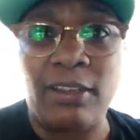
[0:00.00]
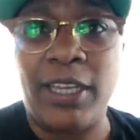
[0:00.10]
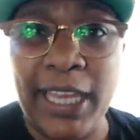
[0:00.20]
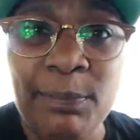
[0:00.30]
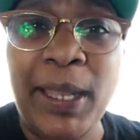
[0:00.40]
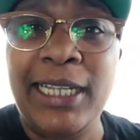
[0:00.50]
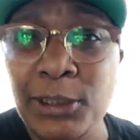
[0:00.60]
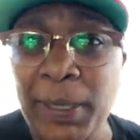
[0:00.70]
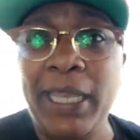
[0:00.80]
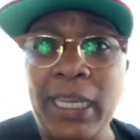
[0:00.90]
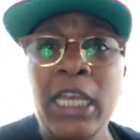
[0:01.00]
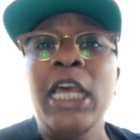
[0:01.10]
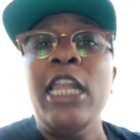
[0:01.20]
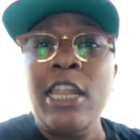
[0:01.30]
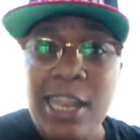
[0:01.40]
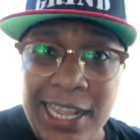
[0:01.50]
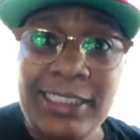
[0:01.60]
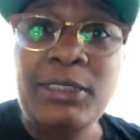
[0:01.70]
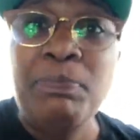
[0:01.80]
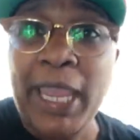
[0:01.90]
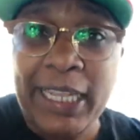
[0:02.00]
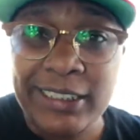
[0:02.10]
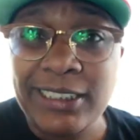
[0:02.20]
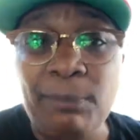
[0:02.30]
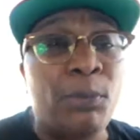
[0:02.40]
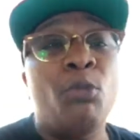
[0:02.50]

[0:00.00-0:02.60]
Okay, let's make it let's make it simple.